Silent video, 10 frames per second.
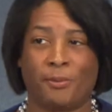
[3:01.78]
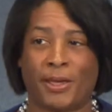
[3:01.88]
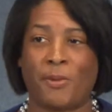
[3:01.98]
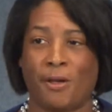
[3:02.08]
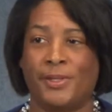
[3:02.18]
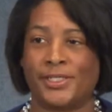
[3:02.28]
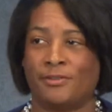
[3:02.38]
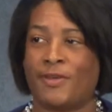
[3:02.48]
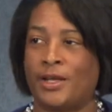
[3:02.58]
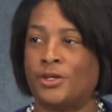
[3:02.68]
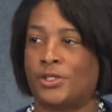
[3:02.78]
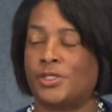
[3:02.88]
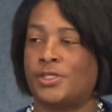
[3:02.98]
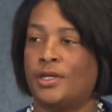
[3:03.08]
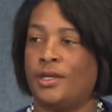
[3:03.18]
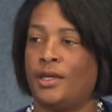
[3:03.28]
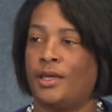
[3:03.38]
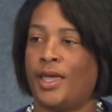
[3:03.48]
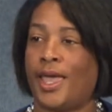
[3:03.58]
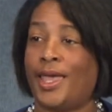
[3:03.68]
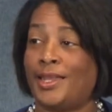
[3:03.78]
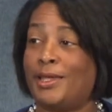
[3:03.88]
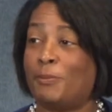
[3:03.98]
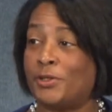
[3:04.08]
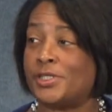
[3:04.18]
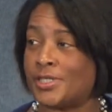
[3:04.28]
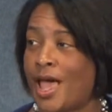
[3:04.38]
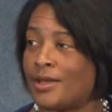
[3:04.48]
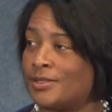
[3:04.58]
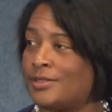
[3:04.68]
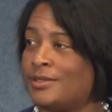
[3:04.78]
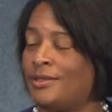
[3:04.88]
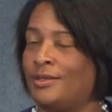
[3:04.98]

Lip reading: by public defenders. 80%.